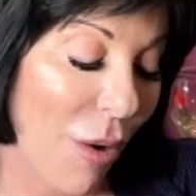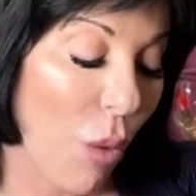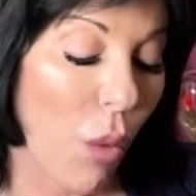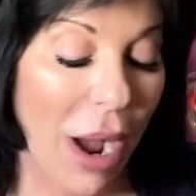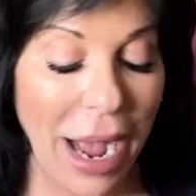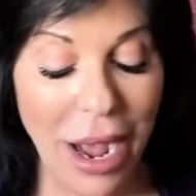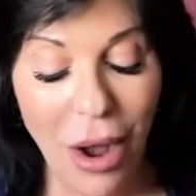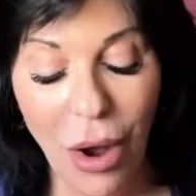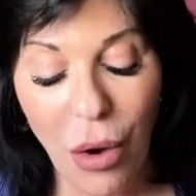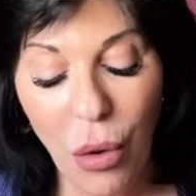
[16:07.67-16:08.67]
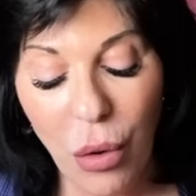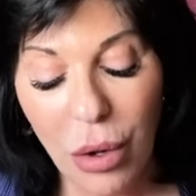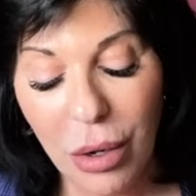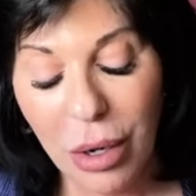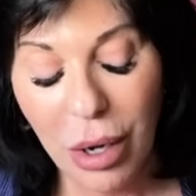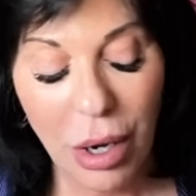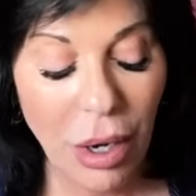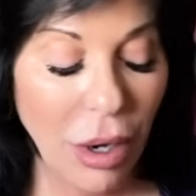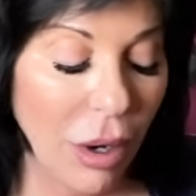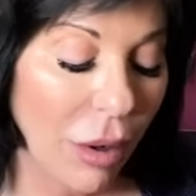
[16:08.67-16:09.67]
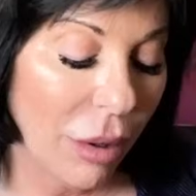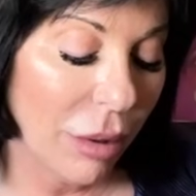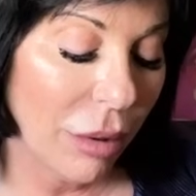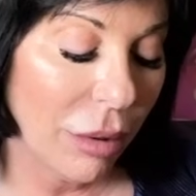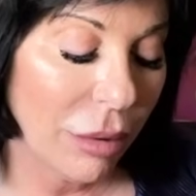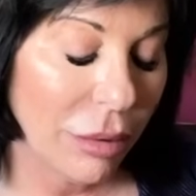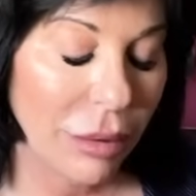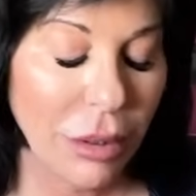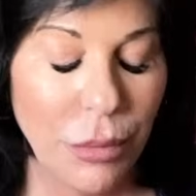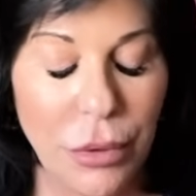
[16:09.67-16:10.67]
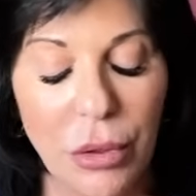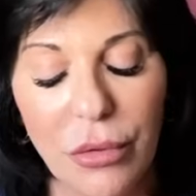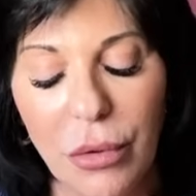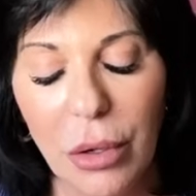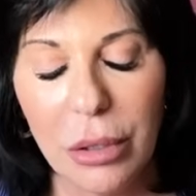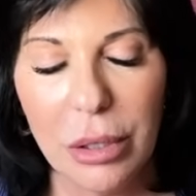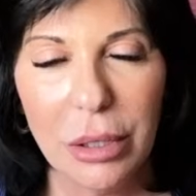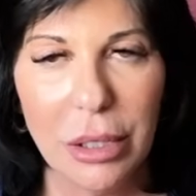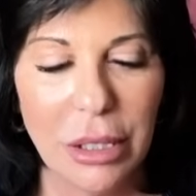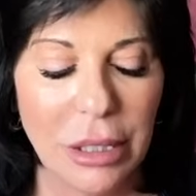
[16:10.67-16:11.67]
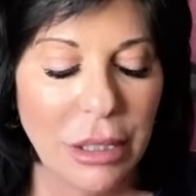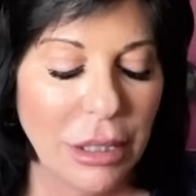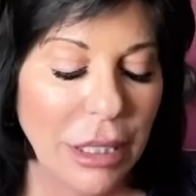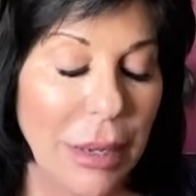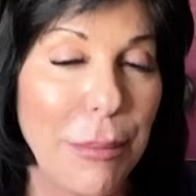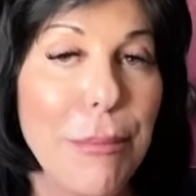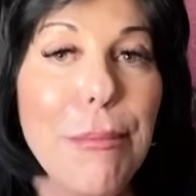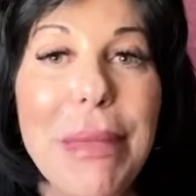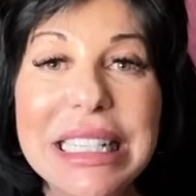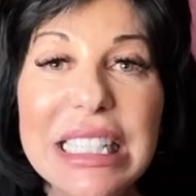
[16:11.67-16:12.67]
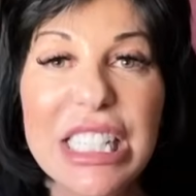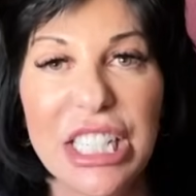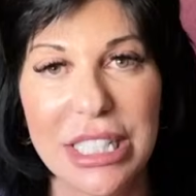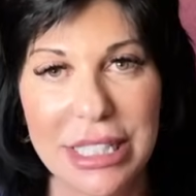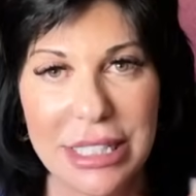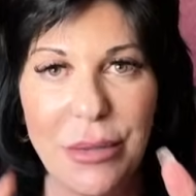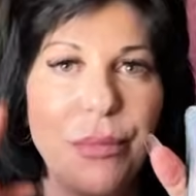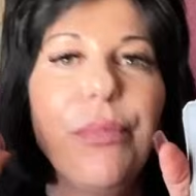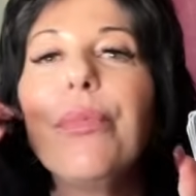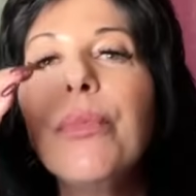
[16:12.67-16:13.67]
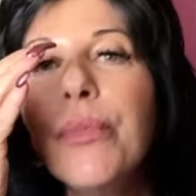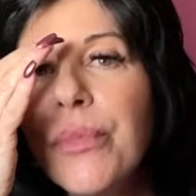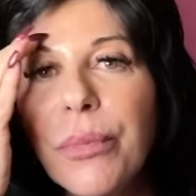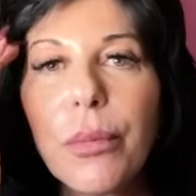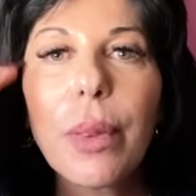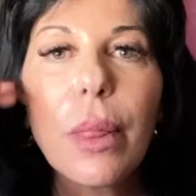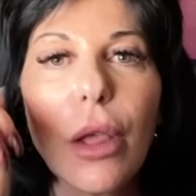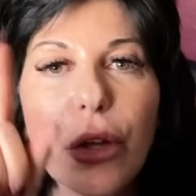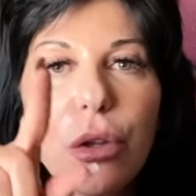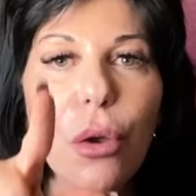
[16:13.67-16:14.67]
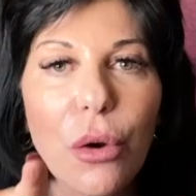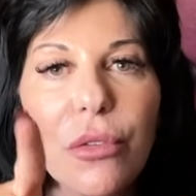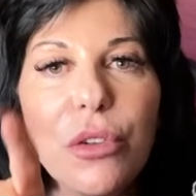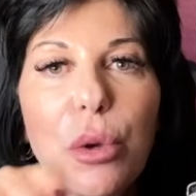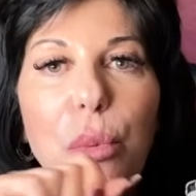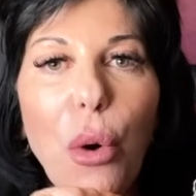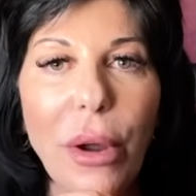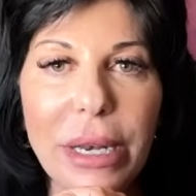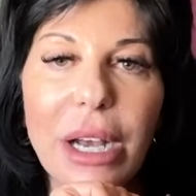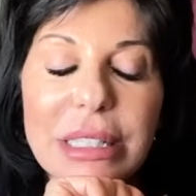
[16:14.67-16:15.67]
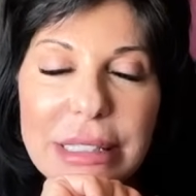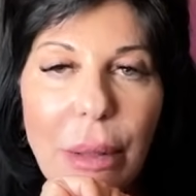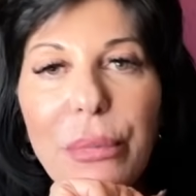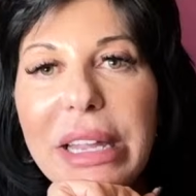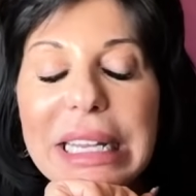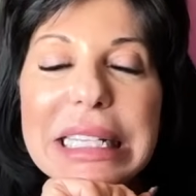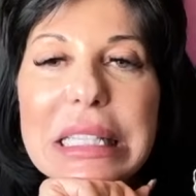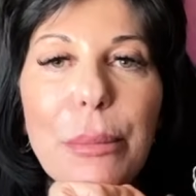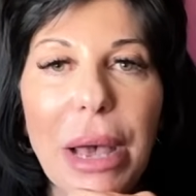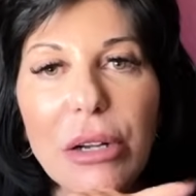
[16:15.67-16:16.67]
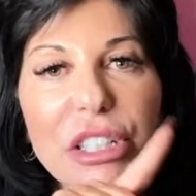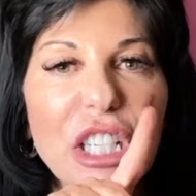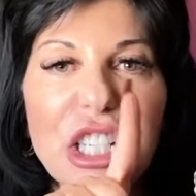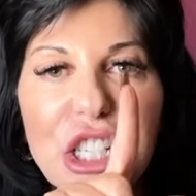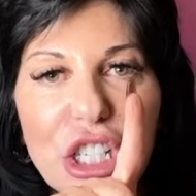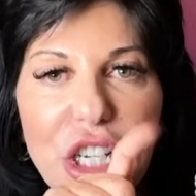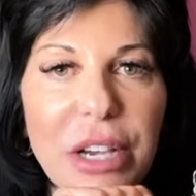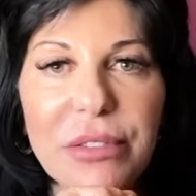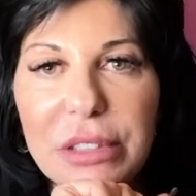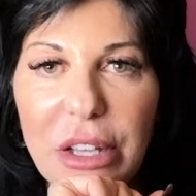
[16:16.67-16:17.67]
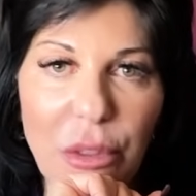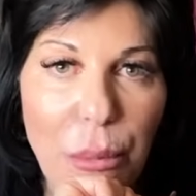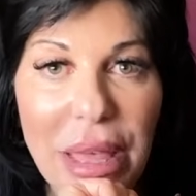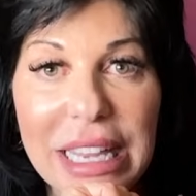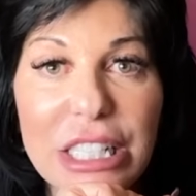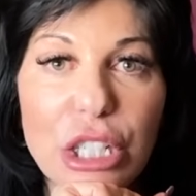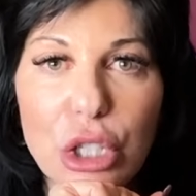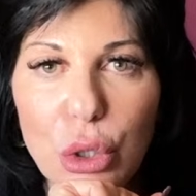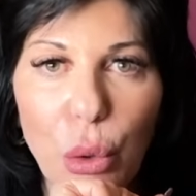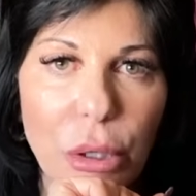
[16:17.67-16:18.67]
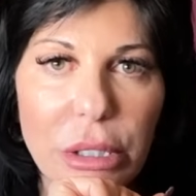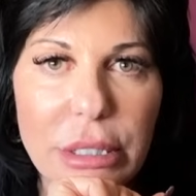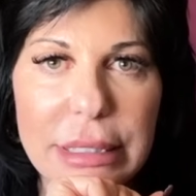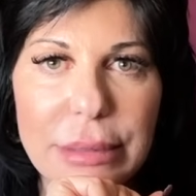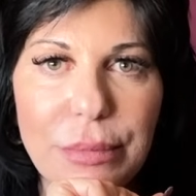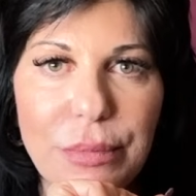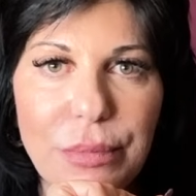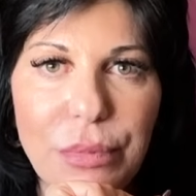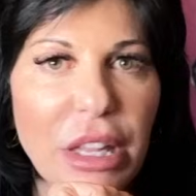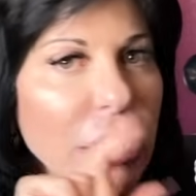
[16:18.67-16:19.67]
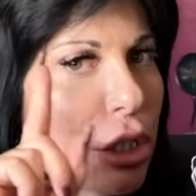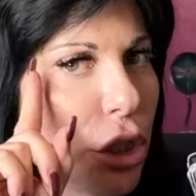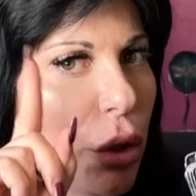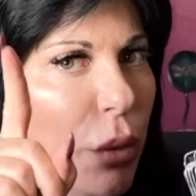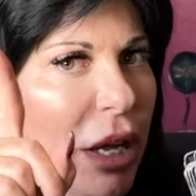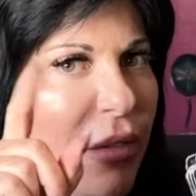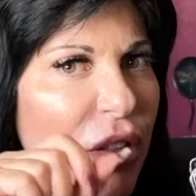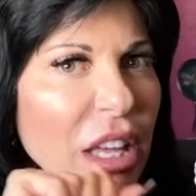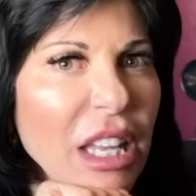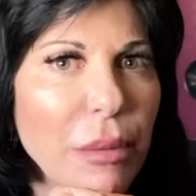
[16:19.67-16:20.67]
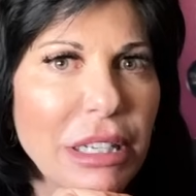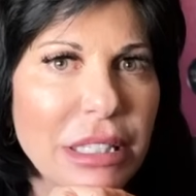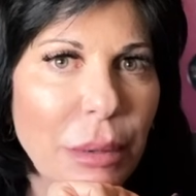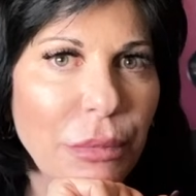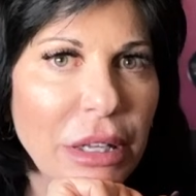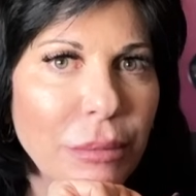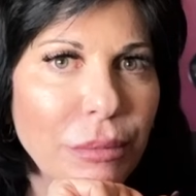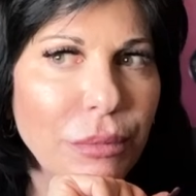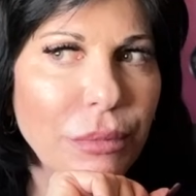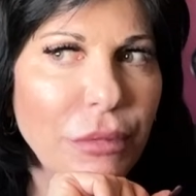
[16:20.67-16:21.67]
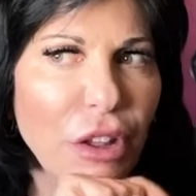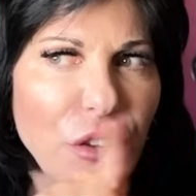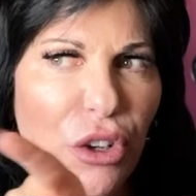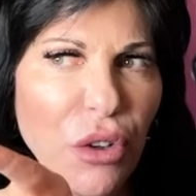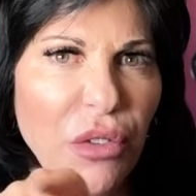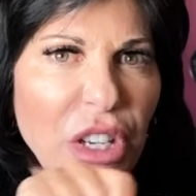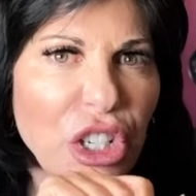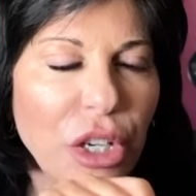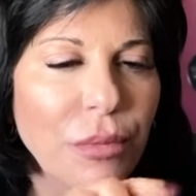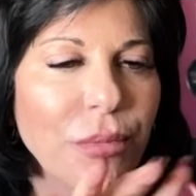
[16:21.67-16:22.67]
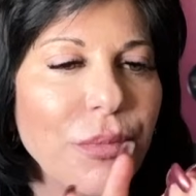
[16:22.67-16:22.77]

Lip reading: Wow. Oh, beautiful. Messages. Your viewpoint on something is about to shift. The Page of Swords. It's a new way of thinking about something. It's a new vision.